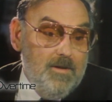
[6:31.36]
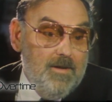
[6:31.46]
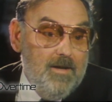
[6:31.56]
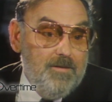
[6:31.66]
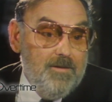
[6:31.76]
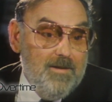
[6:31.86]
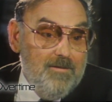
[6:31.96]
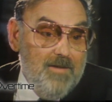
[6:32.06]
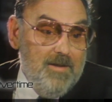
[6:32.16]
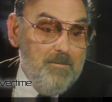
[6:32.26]
Oh, yeah. I think
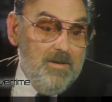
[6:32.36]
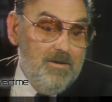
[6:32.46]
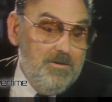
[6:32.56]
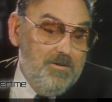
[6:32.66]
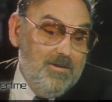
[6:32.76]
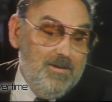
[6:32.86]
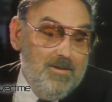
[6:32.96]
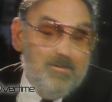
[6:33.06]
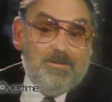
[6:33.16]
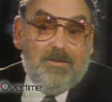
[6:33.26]
if I had met
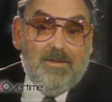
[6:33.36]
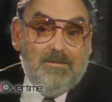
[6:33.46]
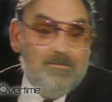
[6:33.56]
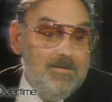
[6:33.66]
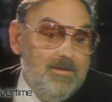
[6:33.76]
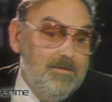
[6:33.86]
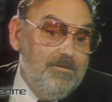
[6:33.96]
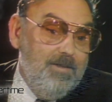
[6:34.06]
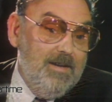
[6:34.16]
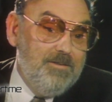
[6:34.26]
Arricchetti, say,
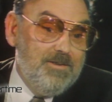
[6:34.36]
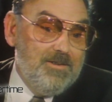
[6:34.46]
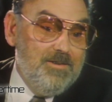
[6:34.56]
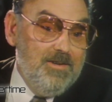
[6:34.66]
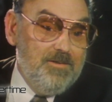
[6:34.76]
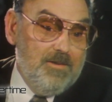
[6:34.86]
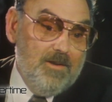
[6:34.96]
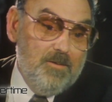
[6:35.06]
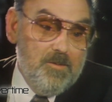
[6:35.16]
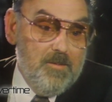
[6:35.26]
5-6 years
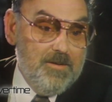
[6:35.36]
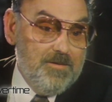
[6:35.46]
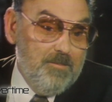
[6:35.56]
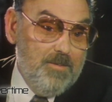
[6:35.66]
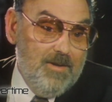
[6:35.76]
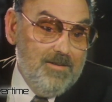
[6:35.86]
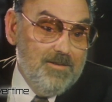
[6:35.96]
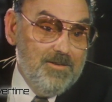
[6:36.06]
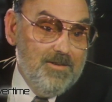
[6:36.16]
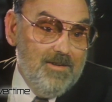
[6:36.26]
ago, we made some
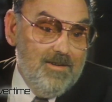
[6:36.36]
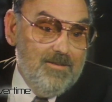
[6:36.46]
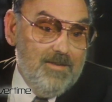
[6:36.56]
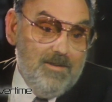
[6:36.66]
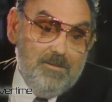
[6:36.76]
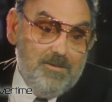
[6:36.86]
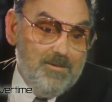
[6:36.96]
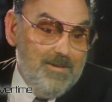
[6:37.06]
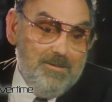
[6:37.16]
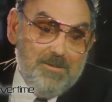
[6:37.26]
partners. I mean, he was
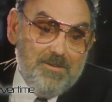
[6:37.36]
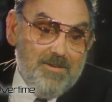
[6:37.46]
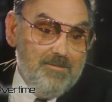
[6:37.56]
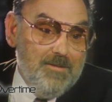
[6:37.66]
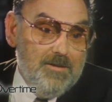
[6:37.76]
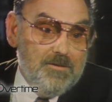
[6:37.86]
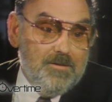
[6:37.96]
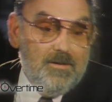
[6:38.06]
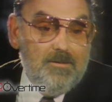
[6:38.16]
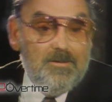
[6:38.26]
something
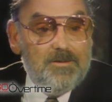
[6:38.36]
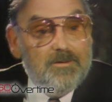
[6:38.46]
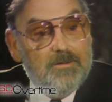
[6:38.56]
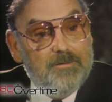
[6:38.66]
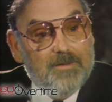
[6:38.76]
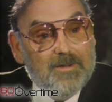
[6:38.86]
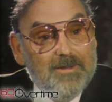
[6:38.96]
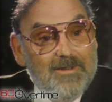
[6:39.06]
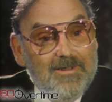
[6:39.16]
else. He was terrific.